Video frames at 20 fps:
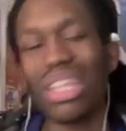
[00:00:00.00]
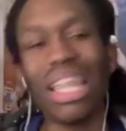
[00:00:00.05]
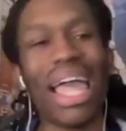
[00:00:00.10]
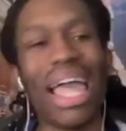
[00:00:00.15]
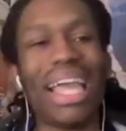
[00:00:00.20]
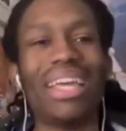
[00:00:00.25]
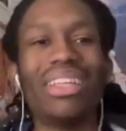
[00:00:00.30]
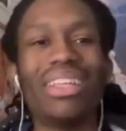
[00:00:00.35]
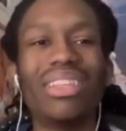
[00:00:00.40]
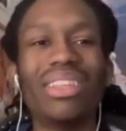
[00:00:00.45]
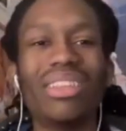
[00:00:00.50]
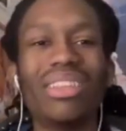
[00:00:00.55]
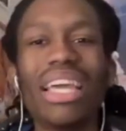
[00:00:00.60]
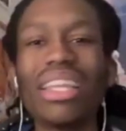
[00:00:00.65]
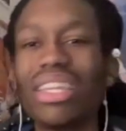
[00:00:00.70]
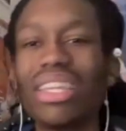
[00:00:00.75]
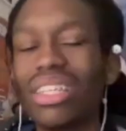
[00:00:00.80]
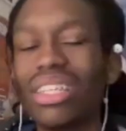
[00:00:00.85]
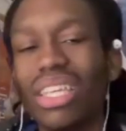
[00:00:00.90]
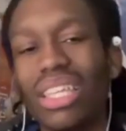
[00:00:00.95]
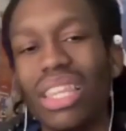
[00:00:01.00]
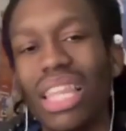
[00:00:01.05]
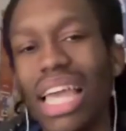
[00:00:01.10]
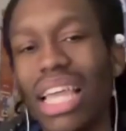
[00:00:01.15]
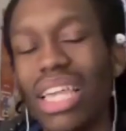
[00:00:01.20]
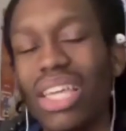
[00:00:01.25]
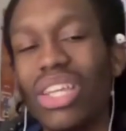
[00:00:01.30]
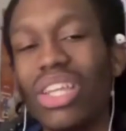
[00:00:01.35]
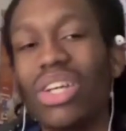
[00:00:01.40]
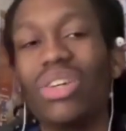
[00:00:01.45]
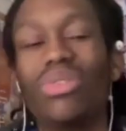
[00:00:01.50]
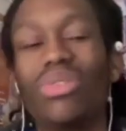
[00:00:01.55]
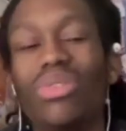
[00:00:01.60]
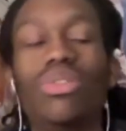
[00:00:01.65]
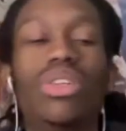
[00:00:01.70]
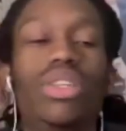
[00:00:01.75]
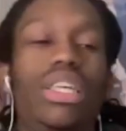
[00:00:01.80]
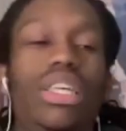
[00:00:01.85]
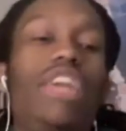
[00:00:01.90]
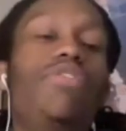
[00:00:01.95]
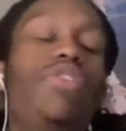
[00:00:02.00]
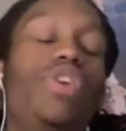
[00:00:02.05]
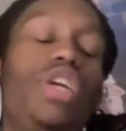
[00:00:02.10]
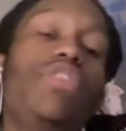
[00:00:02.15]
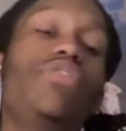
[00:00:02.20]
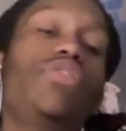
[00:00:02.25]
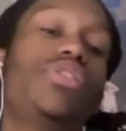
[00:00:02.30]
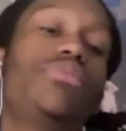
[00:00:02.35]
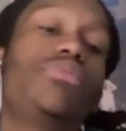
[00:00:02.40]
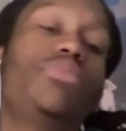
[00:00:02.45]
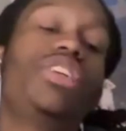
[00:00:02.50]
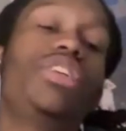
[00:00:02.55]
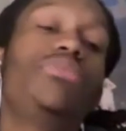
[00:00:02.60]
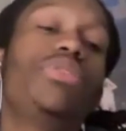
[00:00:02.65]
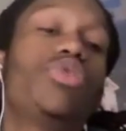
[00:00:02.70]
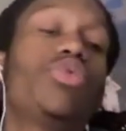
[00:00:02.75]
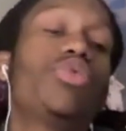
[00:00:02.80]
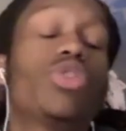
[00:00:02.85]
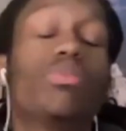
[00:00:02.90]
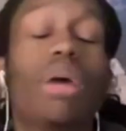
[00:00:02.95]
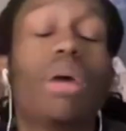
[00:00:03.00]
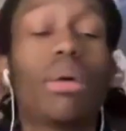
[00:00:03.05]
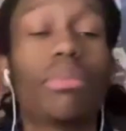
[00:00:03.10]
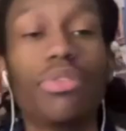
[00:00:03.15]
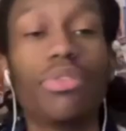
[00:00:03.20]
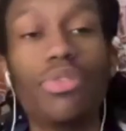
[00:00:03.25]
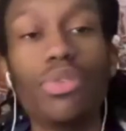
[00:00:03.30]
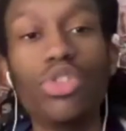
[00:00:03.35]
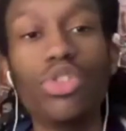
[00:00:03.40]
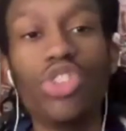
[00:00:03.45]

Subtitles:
Like technically, like even some of the teams towards the bottom of the